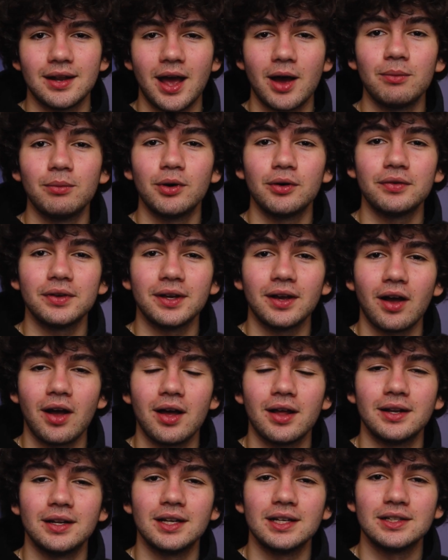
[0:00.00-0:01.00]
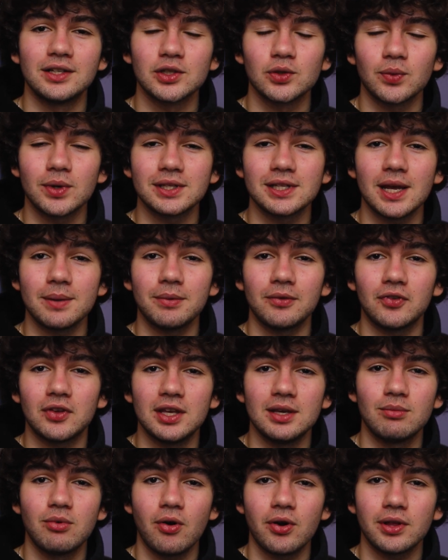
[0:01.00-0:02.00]
Now moving on, does what type of
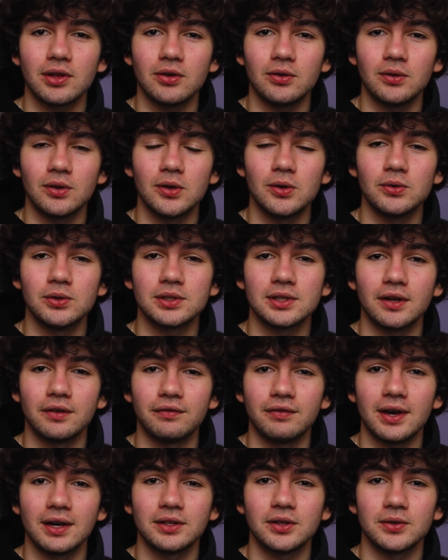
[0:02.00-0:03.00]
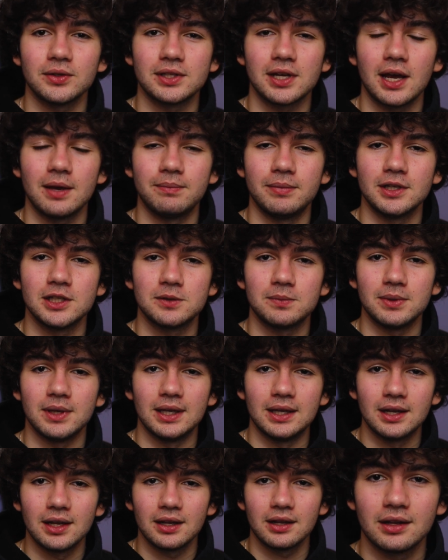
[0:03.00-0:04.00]
keyboard you use affect your typing
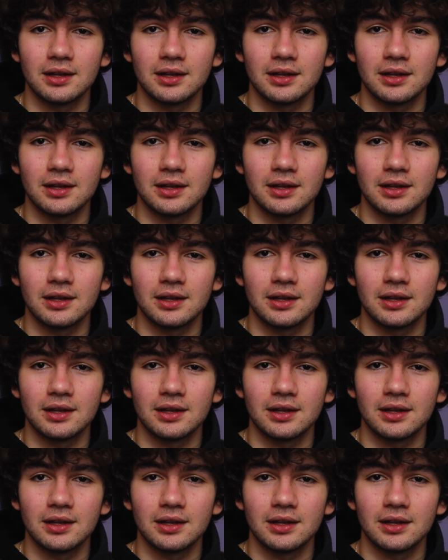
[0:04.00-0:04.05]
speed?